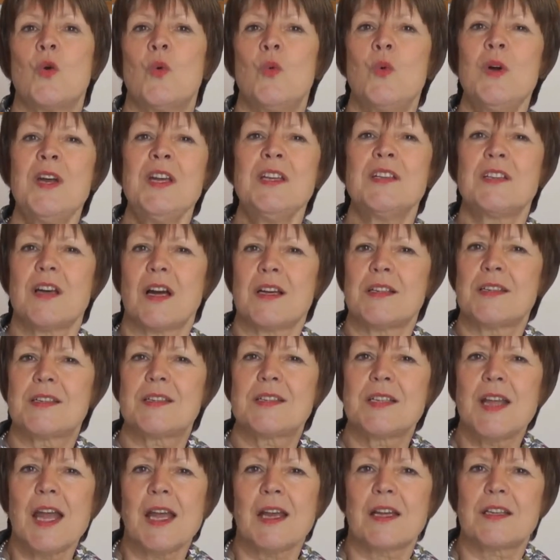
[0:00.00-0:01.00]
we
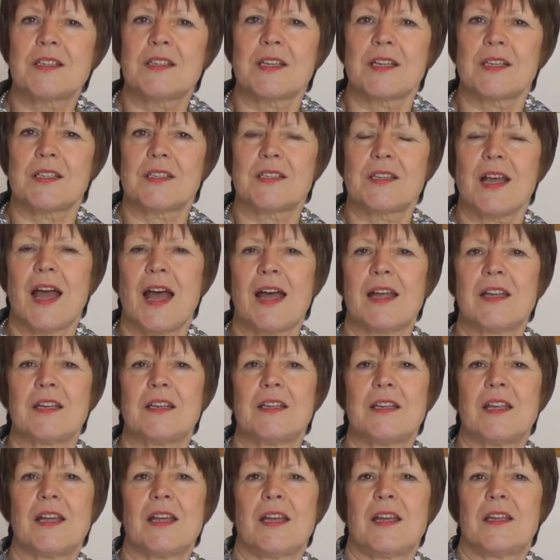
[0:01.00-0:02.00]
dissect it
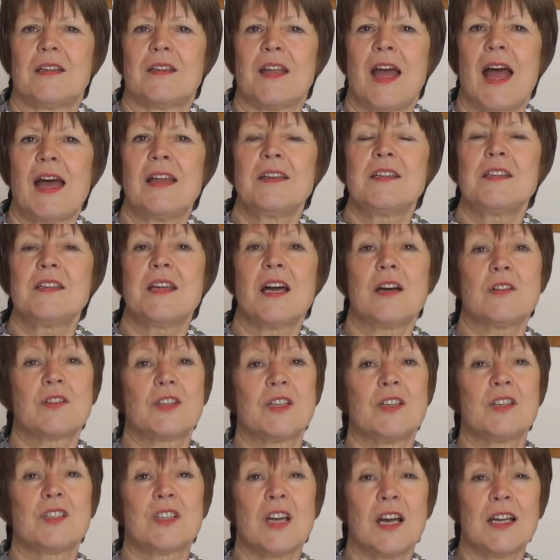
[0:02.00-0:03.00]
and hand it
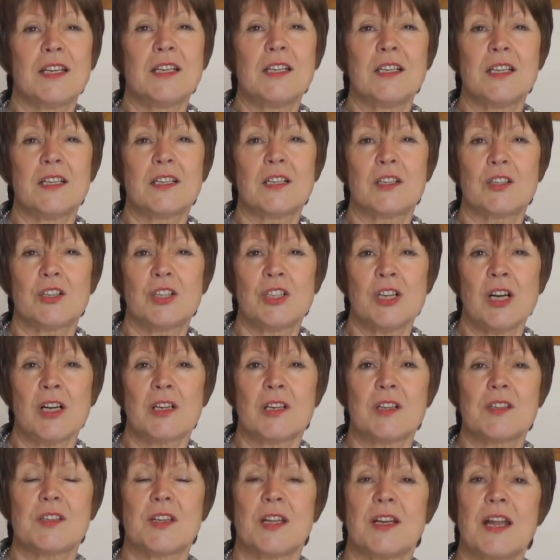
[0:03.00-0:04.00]
out in tiny little
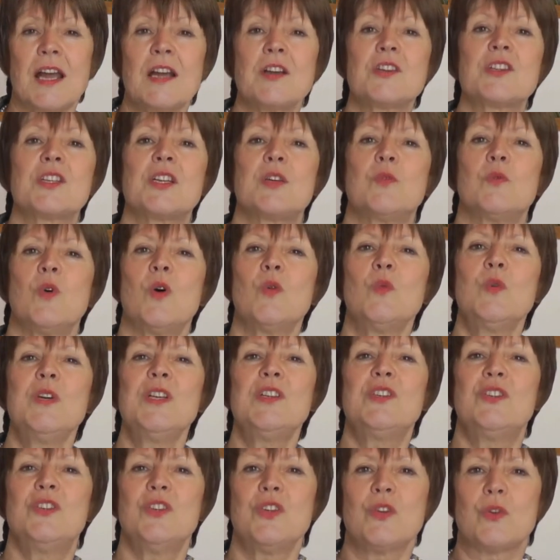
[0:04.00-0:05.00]
chunks, and actually what
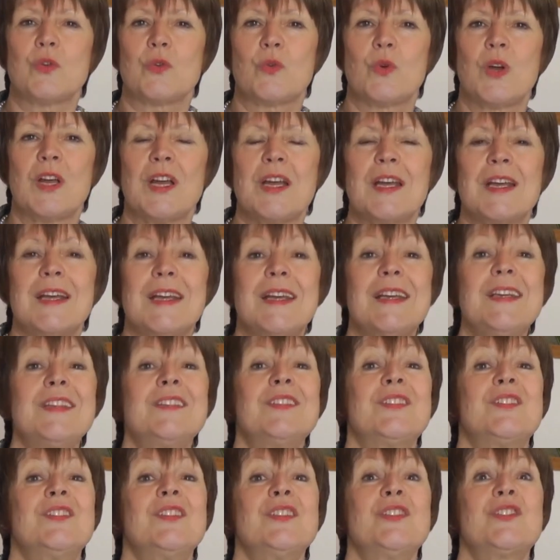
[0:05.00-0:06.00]
we do
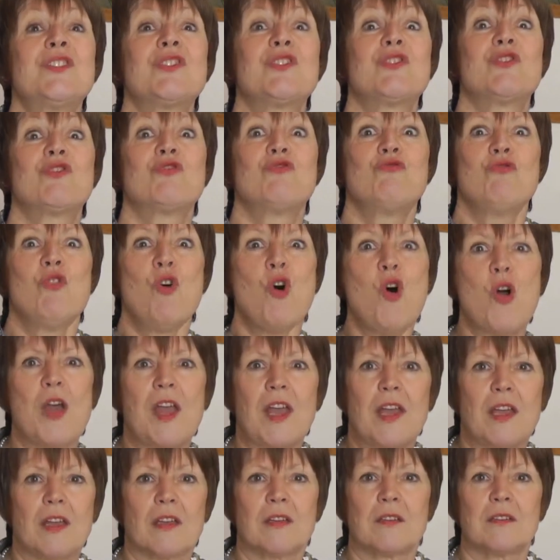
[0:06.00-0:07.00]
is destroy
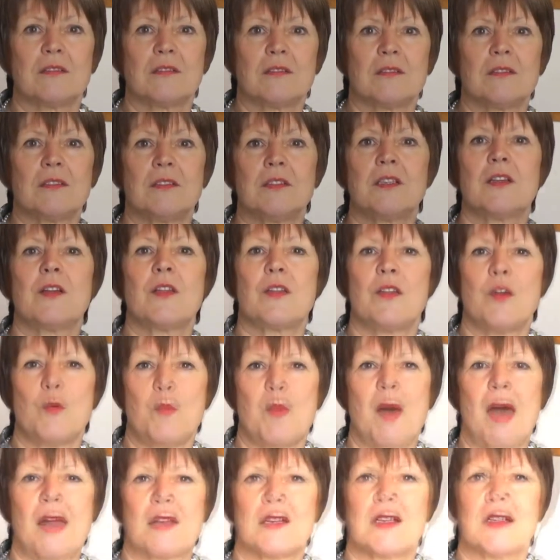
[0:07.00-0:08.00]
the
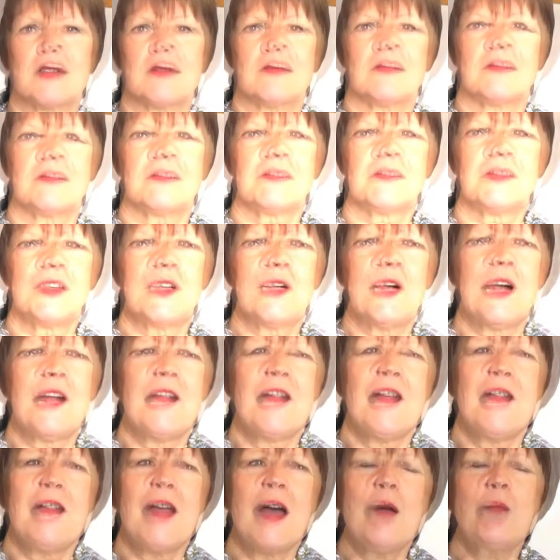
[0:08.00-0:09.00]
pattern. So,
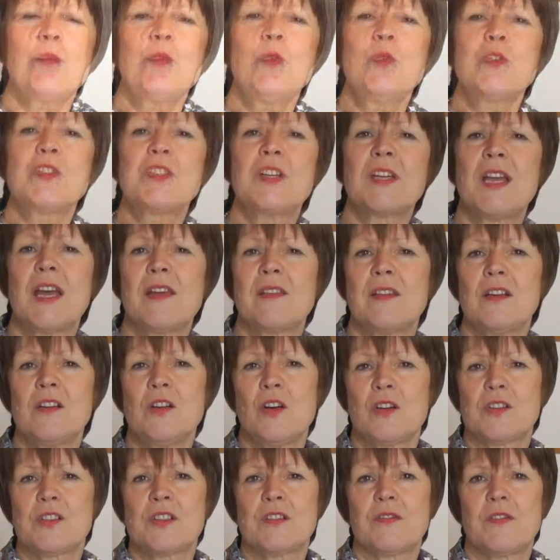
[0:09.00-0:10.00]
and then that brought together
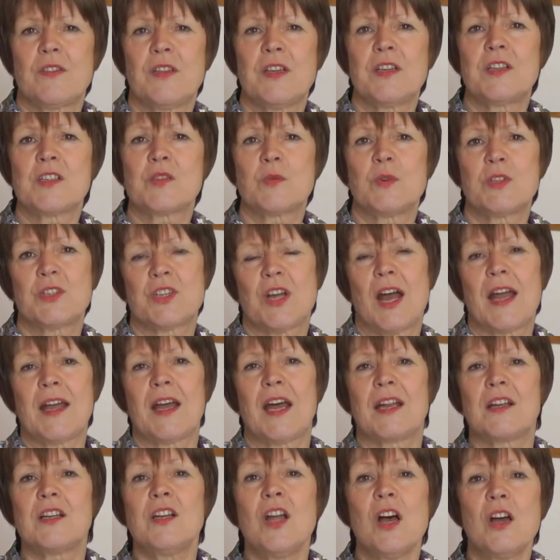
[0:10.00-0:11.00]
lots of things which I
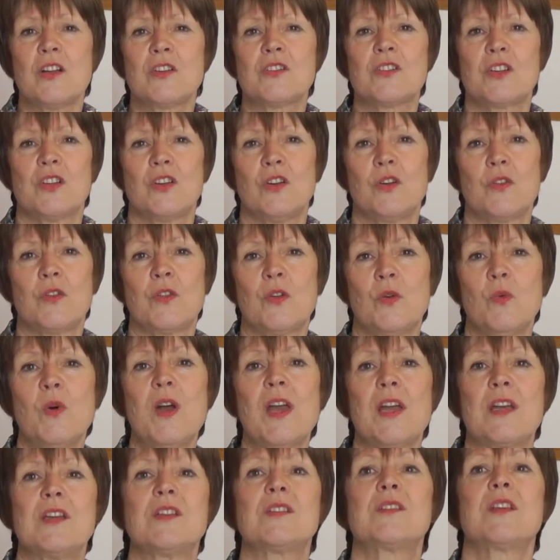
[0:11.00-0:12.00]
had learnt along the
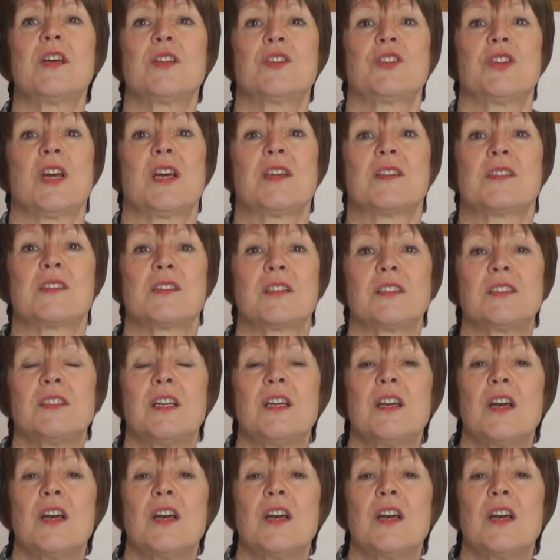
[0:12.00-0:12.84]
way, such as